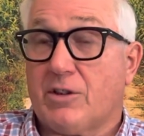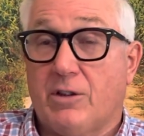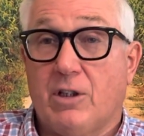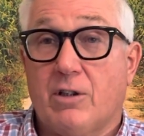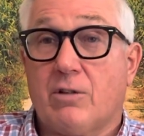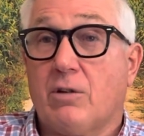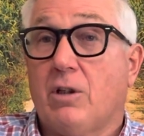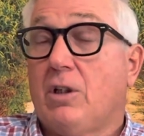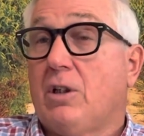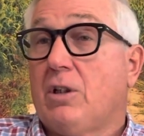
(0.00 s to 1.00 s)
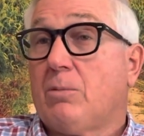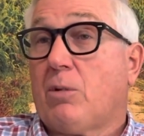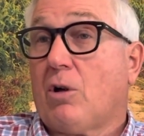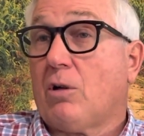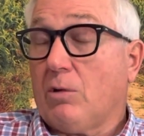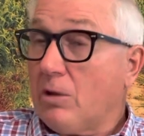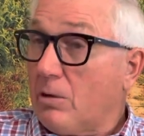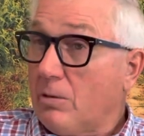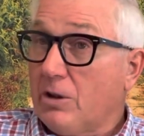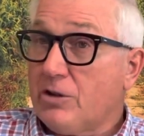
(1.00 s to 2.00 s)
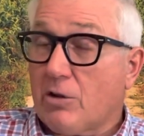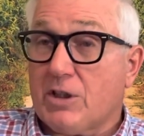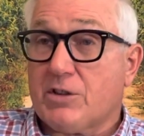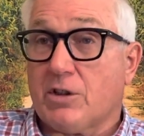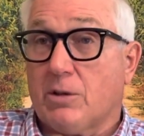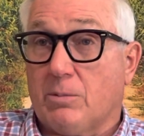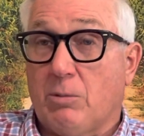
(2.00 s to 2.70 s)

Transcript: And the other part where we're really stressing them.